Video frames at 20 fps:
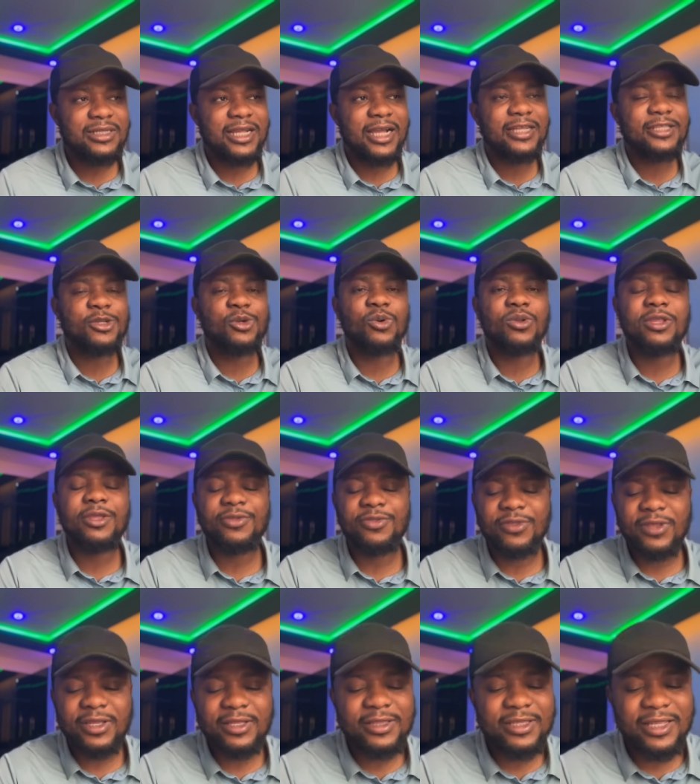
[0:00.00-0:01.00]
that the only
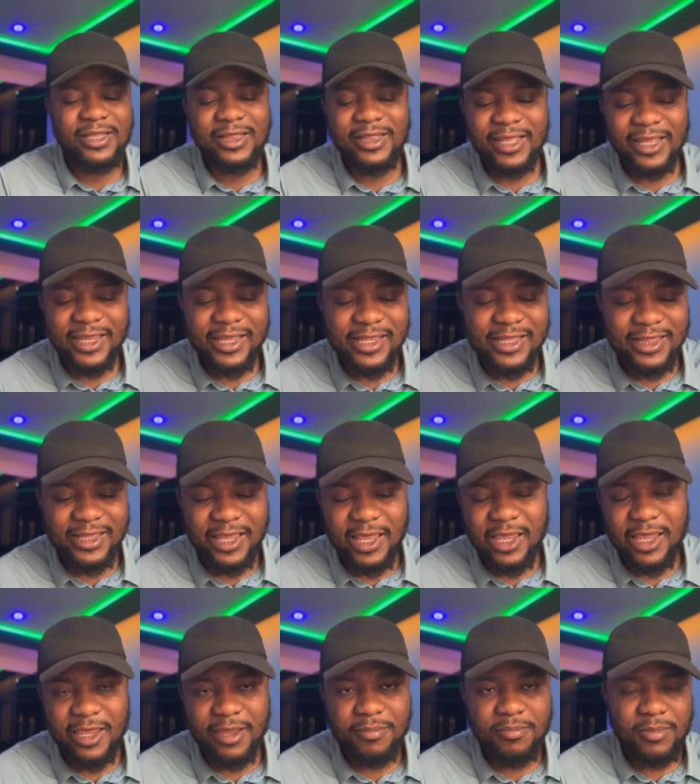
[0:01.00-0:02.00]
thing delaying
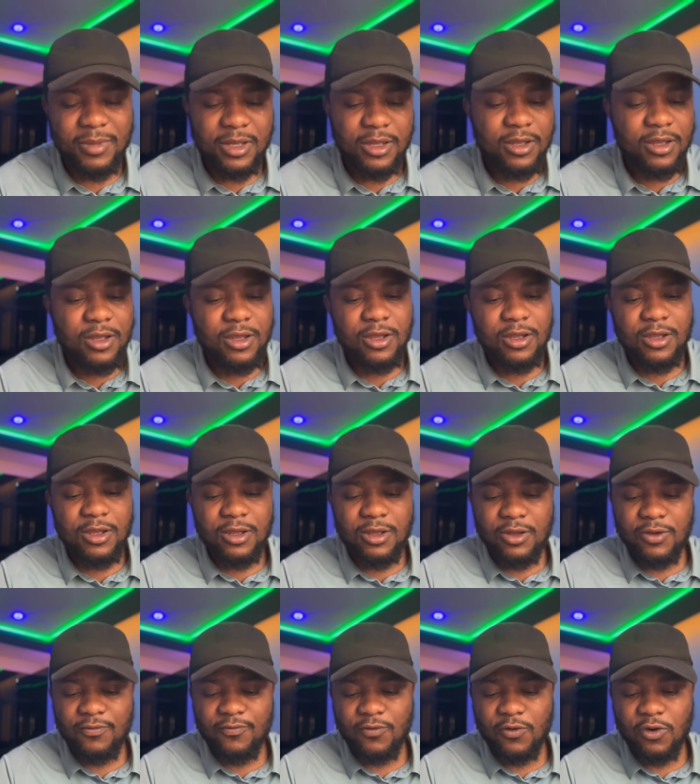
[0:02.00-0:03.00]
them
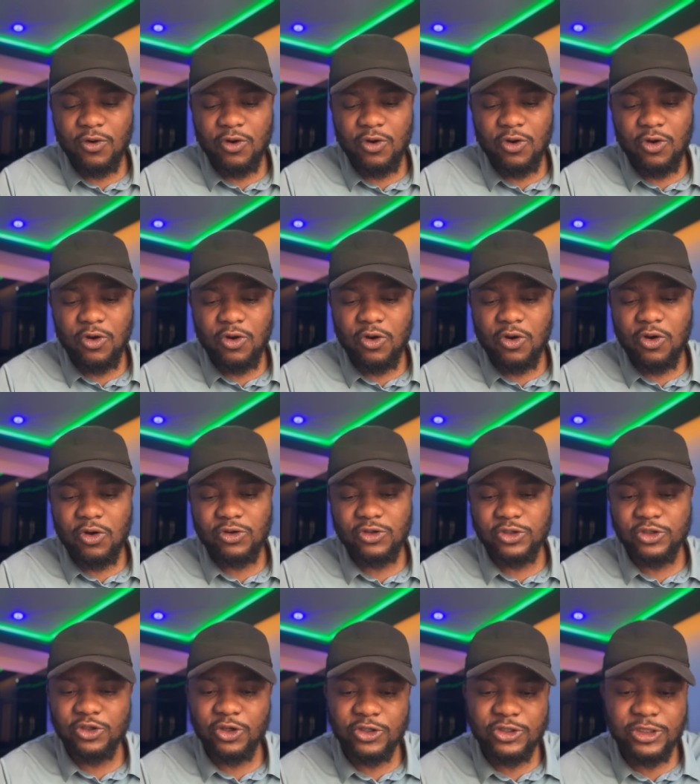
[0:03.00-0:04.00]
for
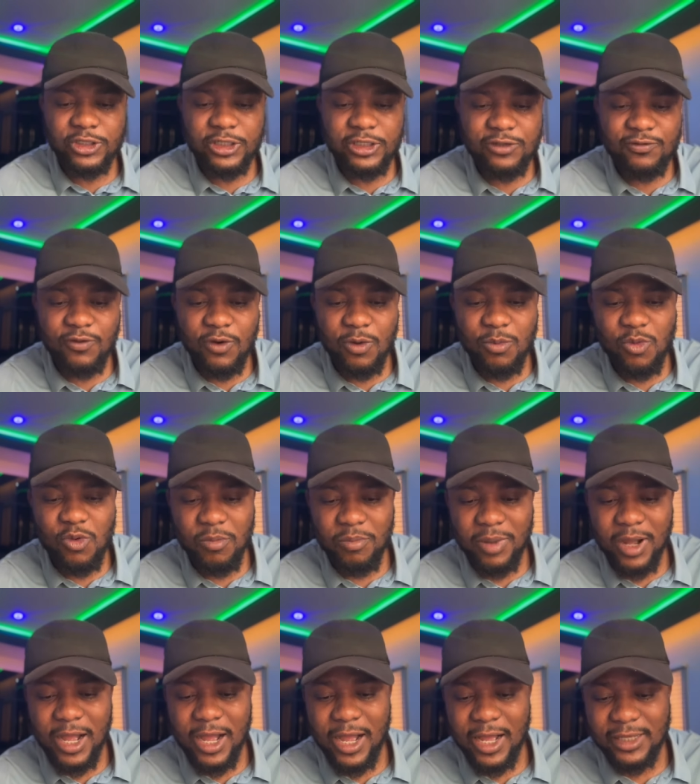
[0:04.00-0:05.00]
justice for
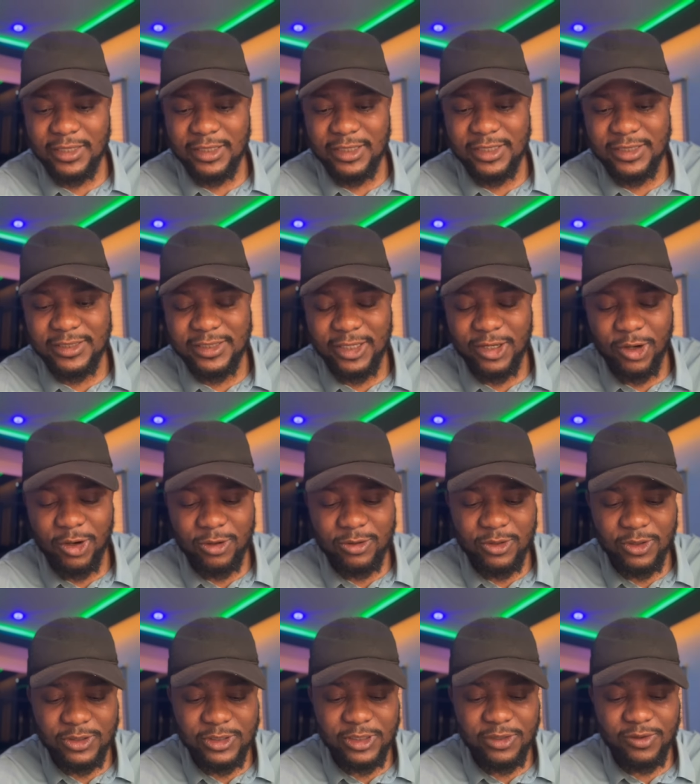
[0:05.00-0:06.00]
Mohbad is the
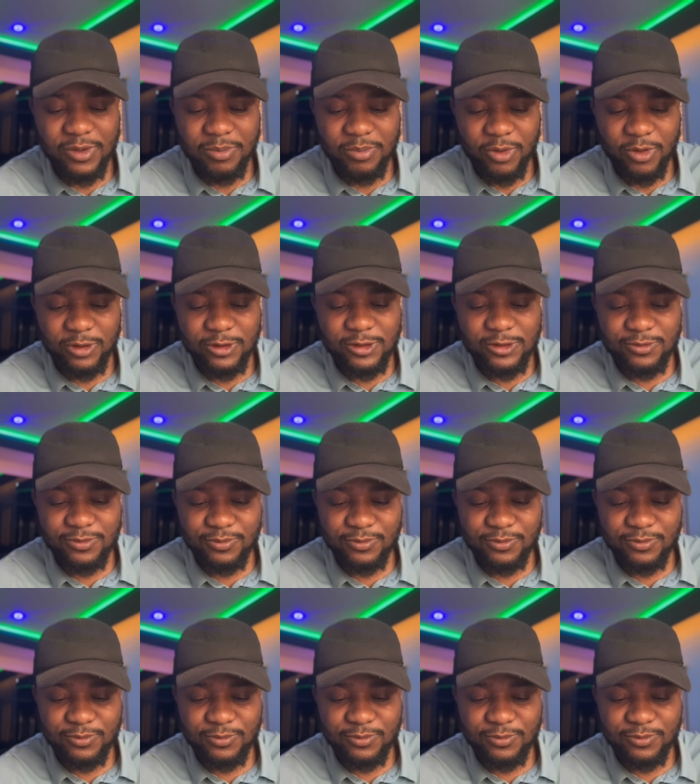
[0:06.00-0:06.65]
autopsy report.